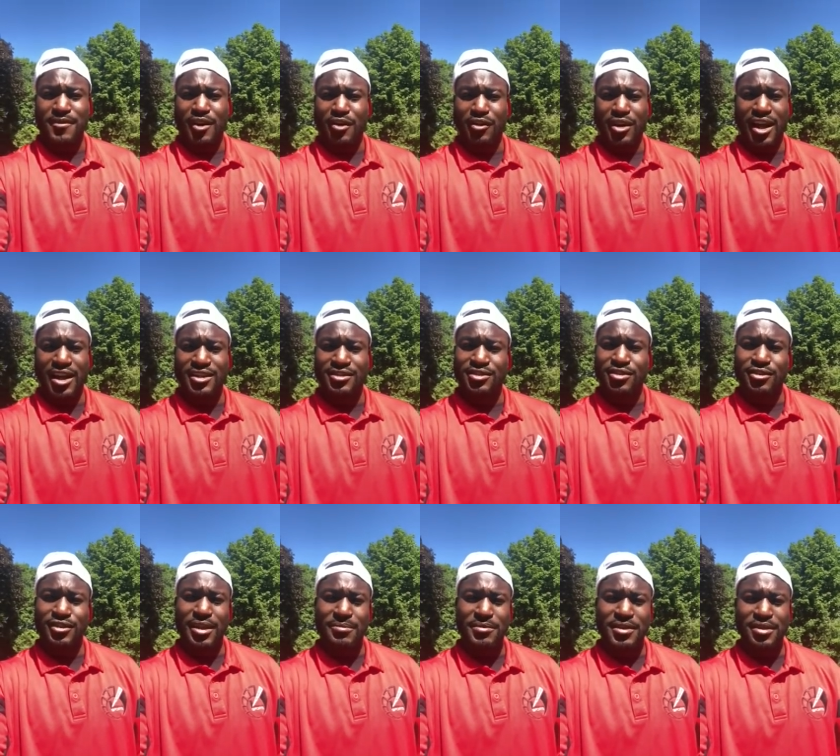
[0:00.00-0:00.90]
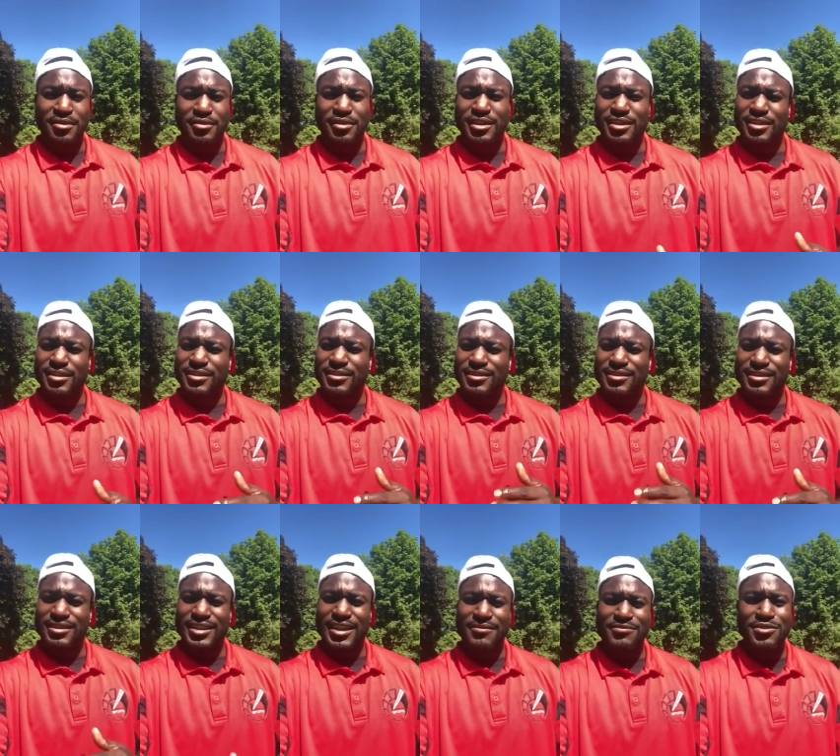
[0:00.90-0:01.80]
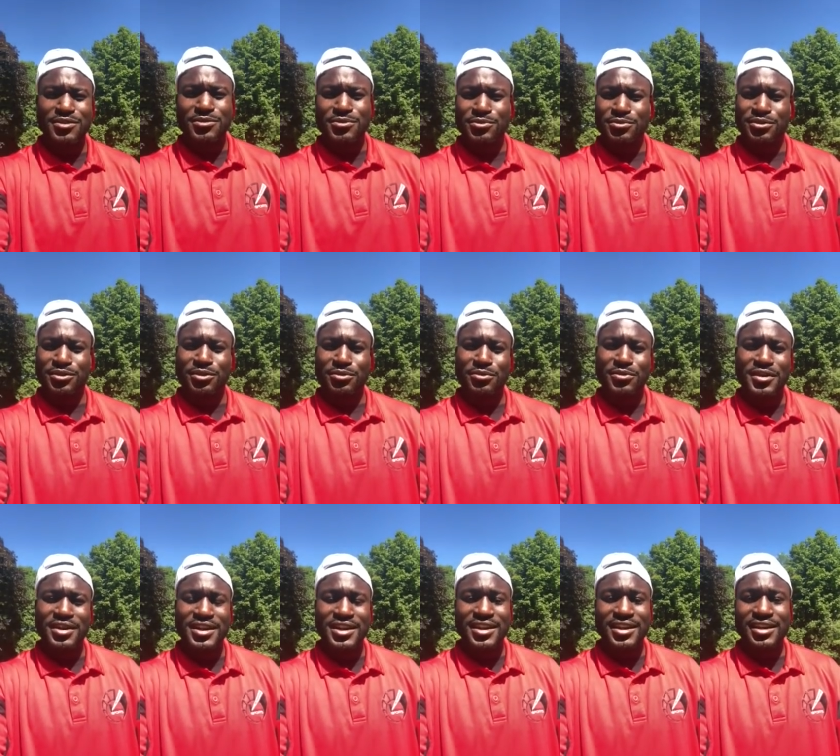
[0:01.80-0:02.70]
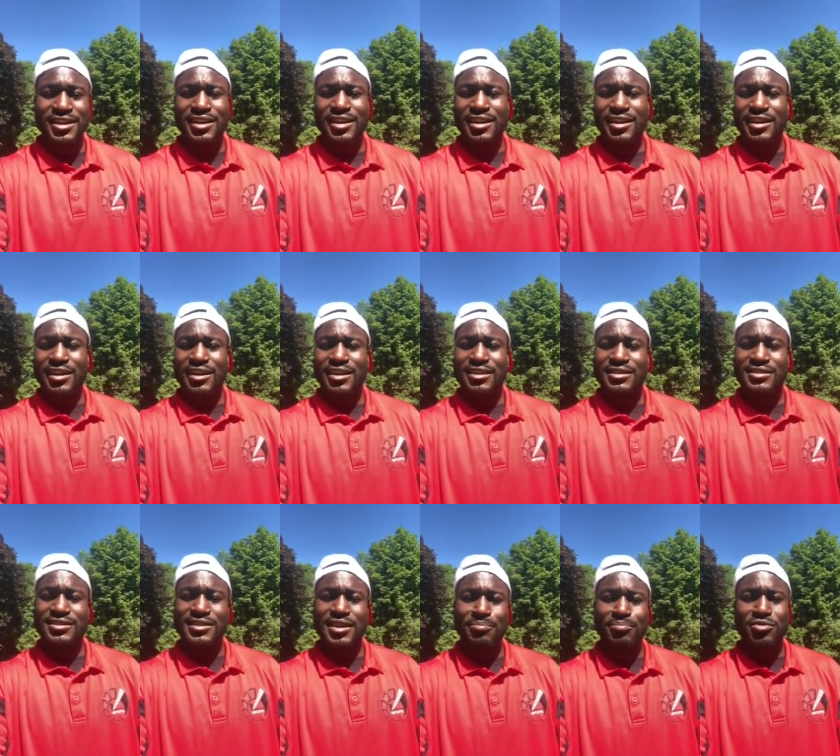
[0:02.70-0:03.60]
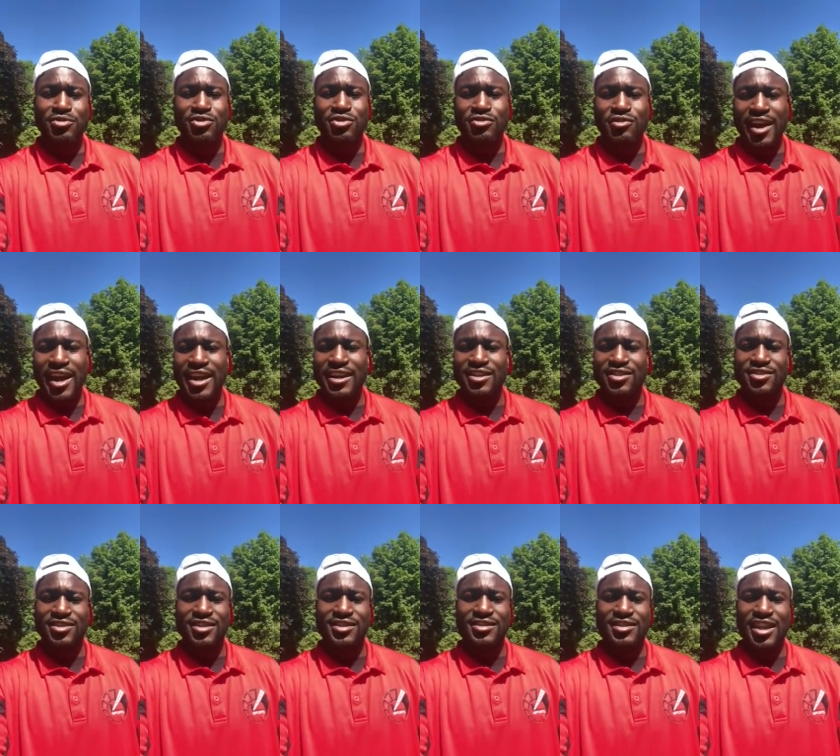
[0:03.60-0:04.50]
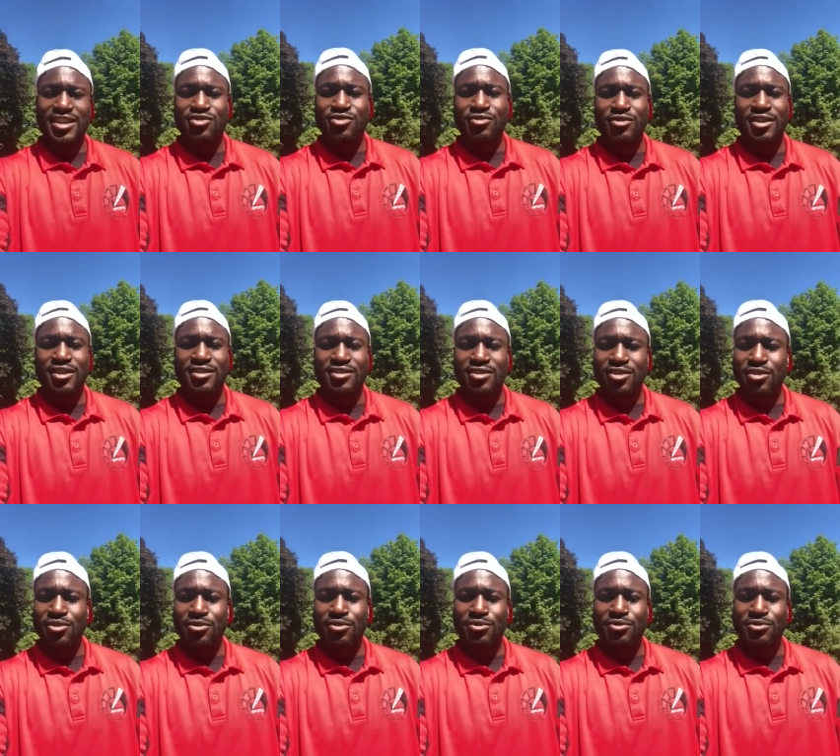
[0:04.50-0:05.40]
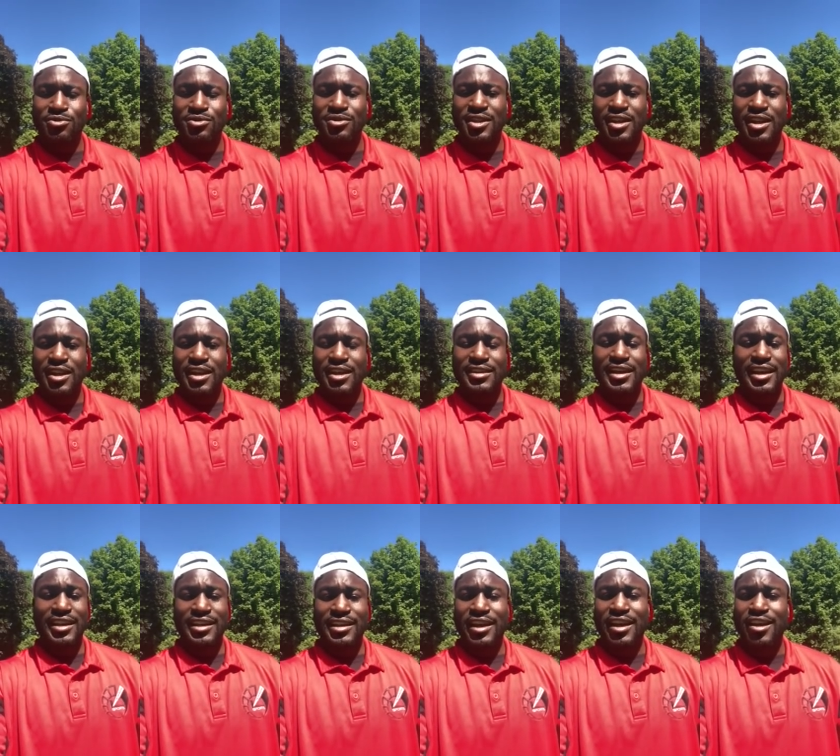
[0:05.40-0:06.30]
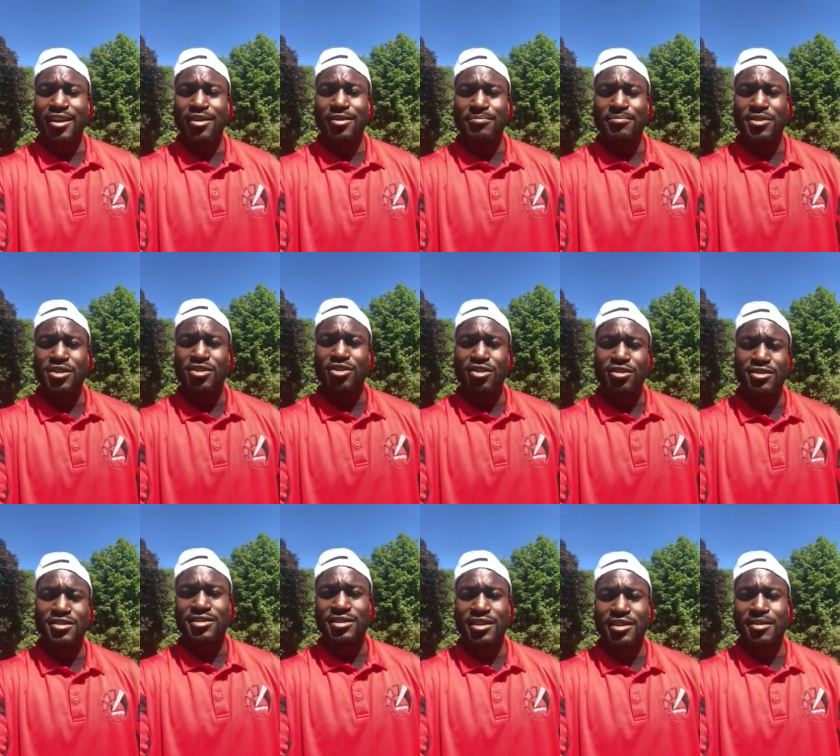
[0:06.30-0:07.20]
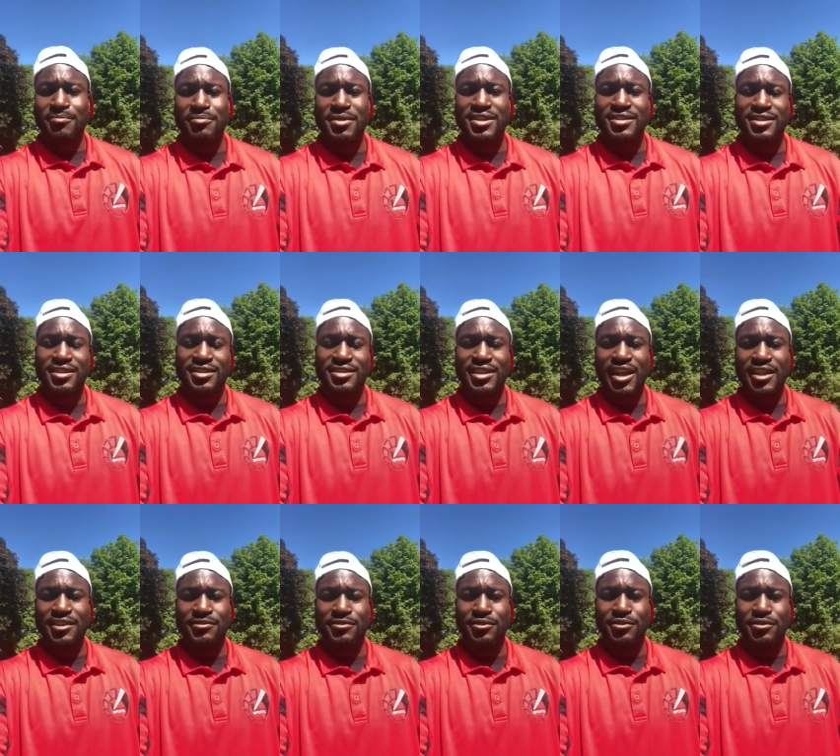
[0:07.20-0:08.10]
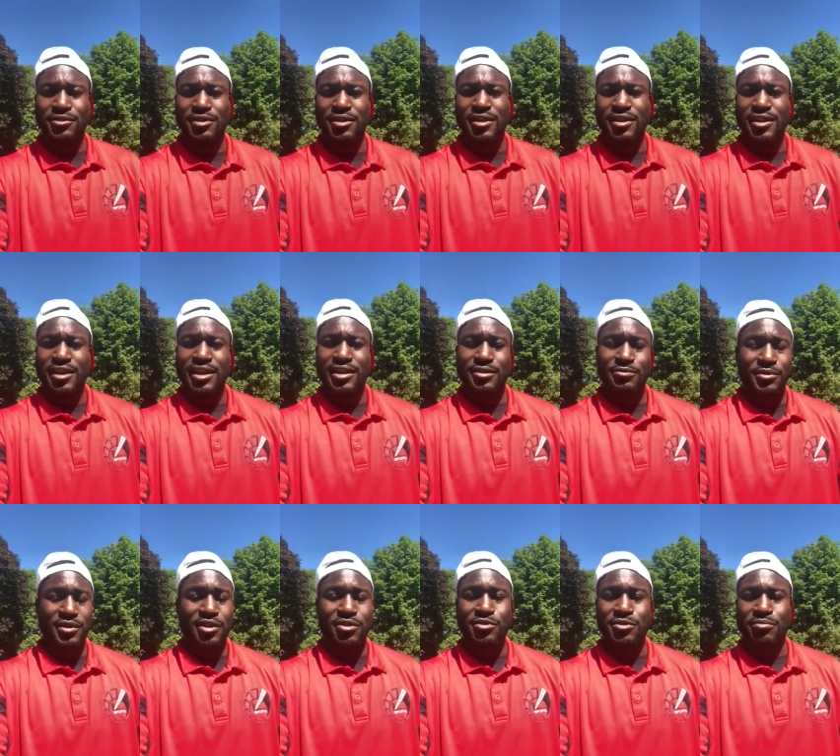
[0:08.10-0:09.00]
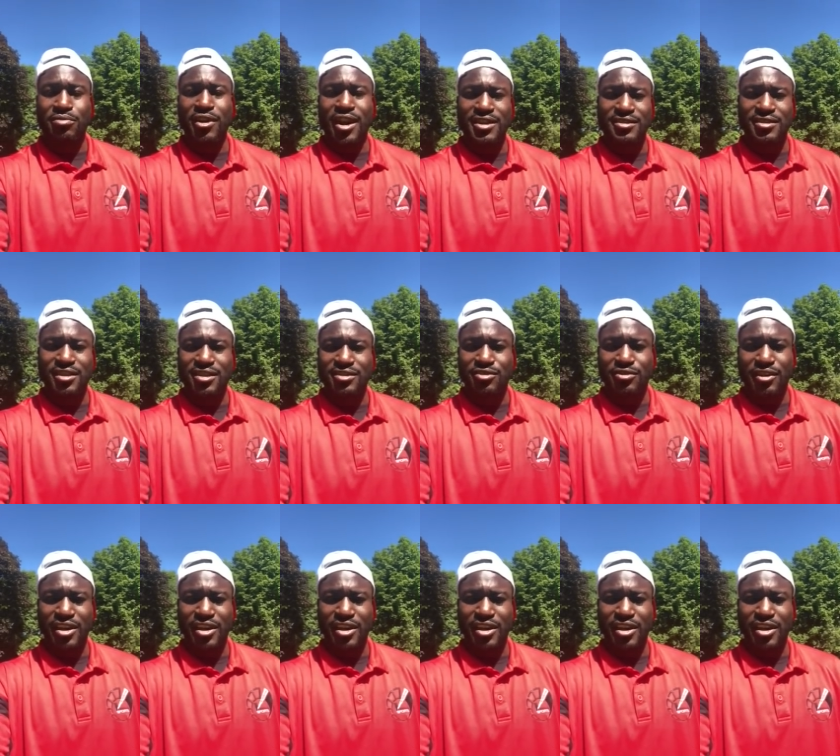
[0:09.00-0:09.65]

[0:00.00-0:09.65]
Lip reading: Okay, so let me give you three simple strategies that you can use that can help your son be successful in the recruiting process.